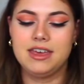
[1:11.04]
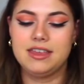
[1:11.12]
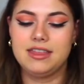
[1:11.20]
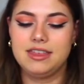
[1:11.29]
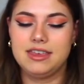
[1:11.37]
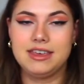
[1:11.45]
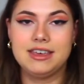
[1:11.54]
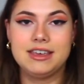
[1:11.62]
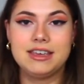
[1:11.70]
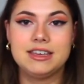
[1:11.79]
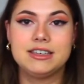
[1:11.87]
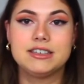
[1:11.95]

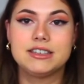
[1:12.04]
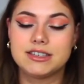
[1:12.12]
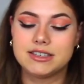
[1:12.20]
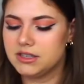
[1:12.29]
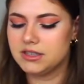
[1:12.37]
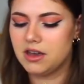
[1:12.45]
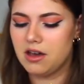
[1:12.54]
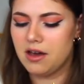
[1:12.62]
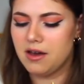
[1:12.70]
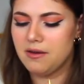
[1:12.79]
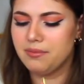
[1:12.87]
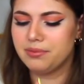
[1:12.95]
this
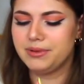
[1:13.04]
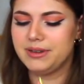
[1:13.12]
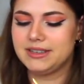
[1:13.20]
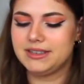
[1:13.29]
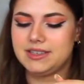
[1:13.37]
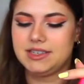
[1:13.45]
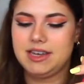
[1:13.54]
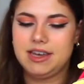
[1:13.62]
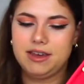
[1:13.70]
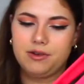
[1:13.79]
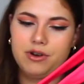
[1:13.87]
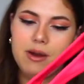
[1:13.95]
top. It's a
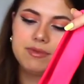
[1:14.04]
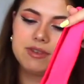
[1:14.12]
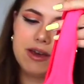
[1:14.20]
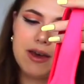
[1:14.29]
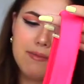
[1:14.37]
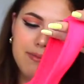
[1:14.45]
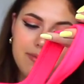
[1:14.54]
crop top